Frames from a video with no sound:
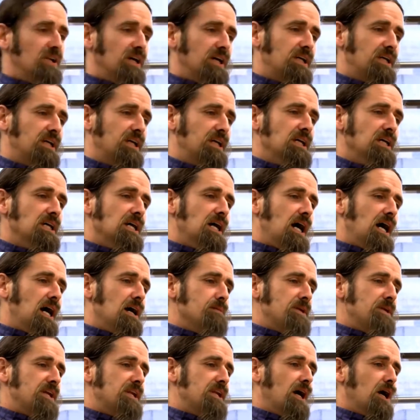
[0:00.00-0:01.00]
Like,
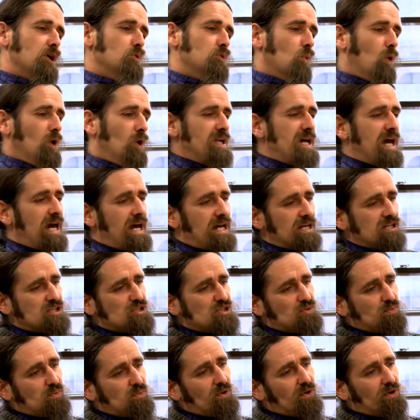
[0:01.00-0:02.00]
I mean, on one
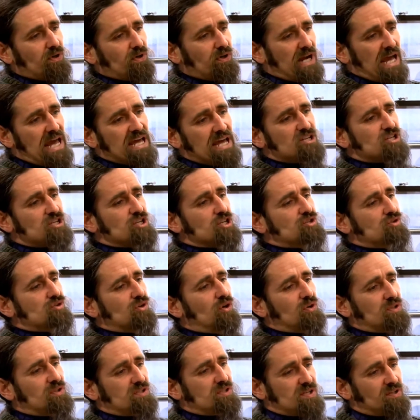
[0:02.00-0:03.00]
hand, we're
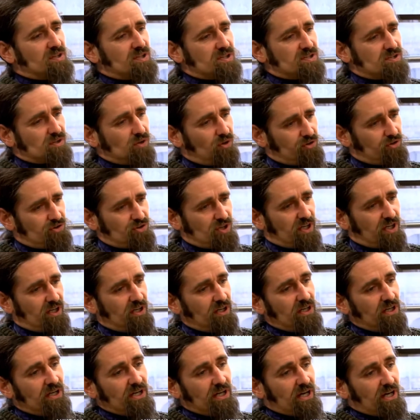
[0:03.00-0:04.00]
anti-drugs in this country,
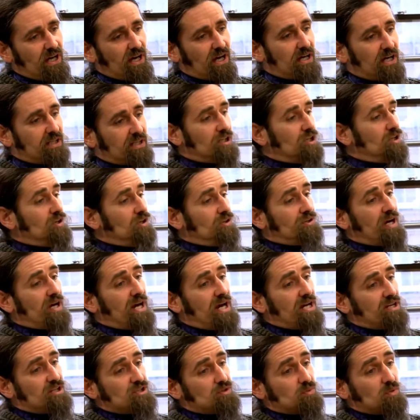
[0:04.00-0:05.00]
and on another
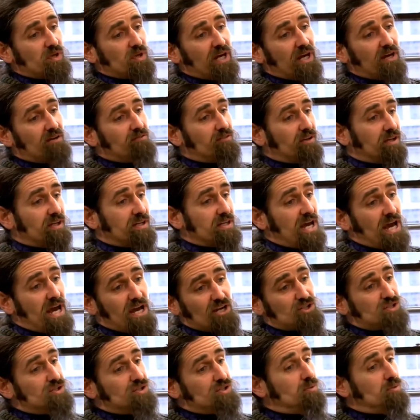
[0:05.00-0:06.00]
hand, we have a
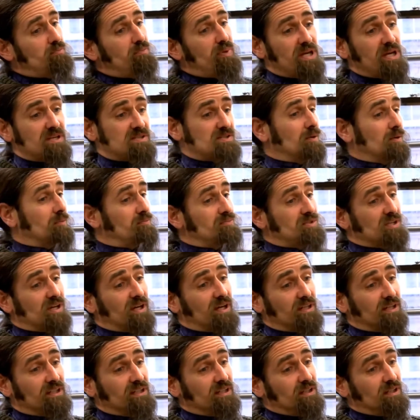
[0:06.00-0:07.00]
national piss-up
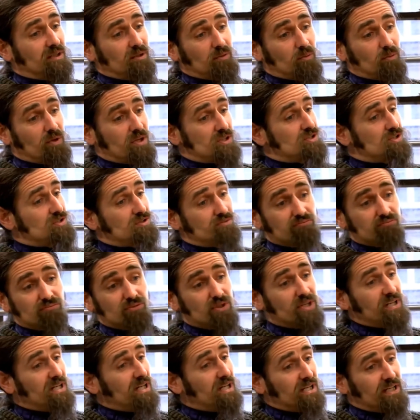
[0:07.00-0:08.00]
day, which
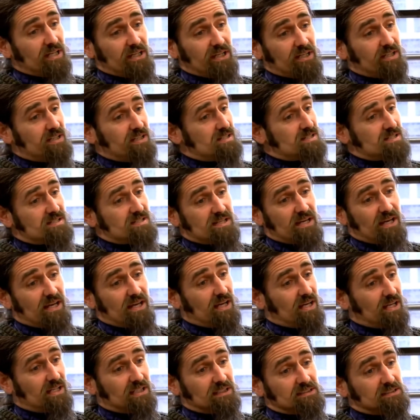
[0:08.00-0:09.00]
really is,
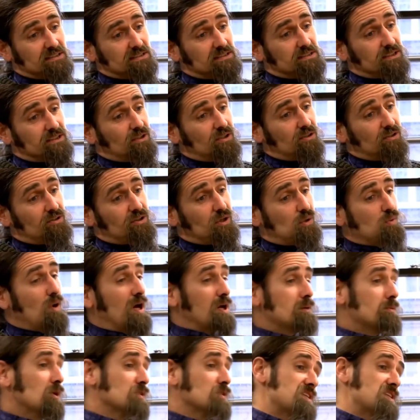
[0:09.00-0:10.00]
you know, they go
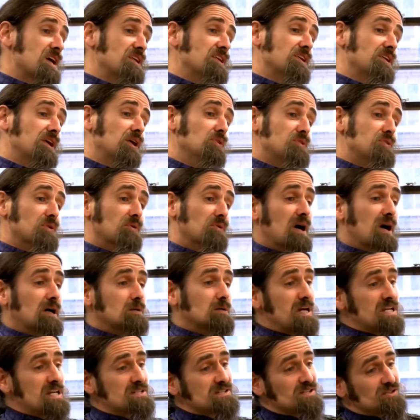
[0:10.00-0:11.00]
on about sending out the
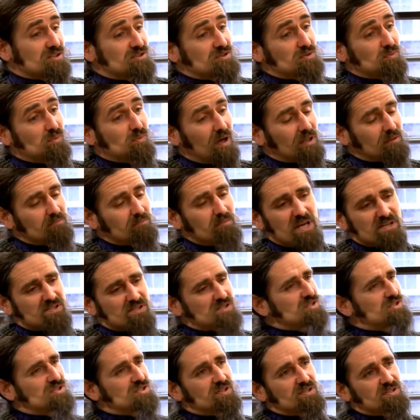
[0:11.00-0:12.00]
wrong message. What
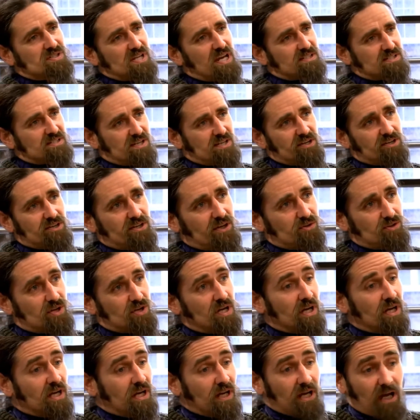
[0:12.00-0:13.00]
message does that send out?
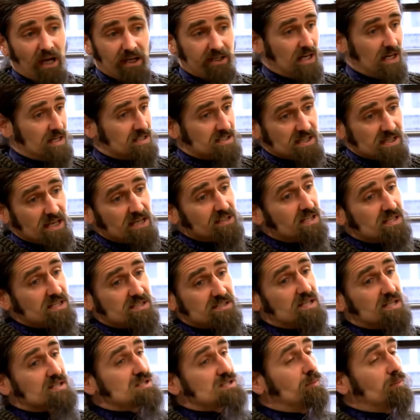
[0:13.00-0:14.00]
And I say
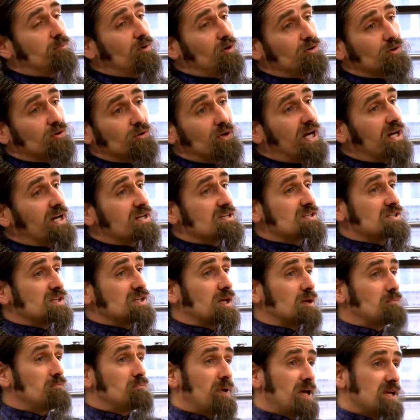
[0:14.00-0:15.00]
this as someone who likes to
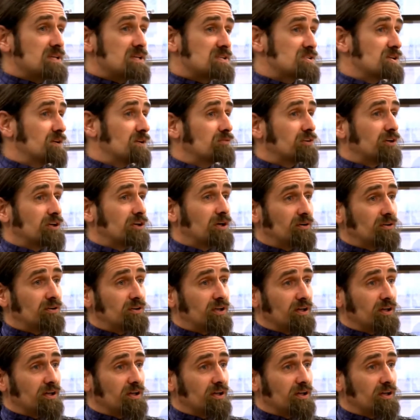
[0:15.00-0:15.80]
get pissed every now and